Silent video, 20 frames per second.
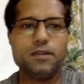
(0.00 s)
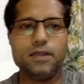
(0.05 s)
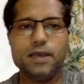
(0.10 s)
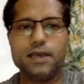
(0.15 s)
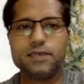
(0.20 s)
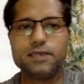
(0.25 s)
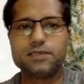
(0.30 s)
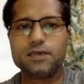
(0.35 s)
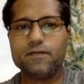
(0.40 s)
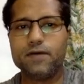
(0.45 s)

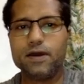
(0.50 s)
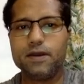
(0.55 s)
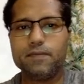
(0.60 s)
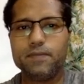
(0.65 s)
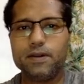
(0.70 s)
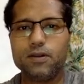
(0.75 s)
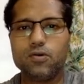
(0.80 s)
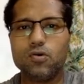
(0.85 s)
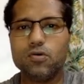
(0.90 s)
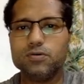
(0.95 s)
X and y
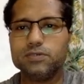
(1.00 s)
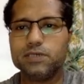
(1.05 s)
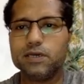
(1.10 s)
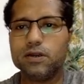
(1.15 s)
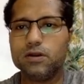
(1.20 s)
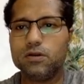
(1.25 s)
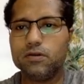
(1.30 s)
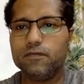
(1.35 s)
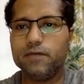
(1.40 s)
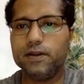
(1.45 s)
be
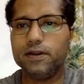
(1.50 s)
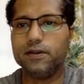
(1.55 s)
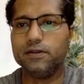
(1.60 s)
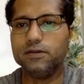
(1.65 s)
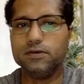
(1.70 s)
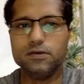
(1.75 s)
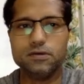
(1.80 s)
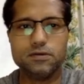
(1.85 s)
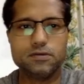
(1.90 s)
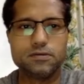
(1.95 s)
consecutive
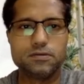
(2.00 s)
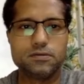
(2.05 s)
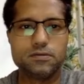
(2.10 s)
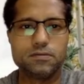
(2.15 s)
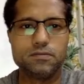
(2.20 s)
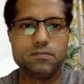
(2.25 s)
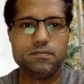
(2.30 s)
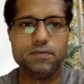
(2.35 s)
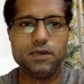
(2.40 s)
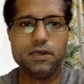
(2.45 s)
integers.
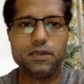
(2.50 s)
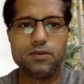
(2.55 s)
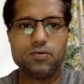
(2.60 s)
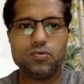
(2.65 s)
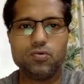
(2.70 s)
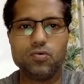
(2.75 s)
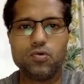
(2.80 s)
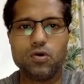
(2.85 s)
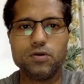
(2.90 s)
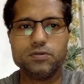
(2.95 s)
Be
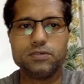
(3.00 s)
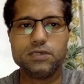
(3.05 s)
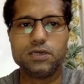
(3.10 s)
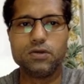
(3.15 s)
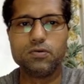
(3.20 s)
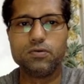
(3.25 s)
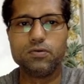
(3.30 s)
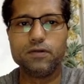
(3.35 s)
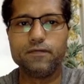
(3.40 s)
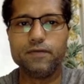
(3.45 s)
two
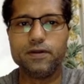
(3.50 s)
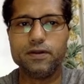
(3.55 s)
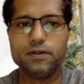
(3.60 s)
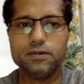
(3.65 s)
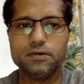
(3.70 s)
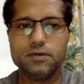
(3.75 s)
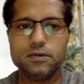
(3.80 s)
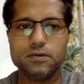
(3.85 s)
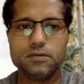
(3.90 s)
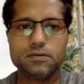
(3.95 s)
consecutive
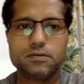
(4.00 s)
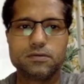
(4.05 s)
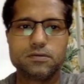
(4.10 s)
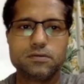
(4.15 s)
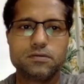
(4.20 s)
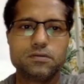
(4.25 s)
integers.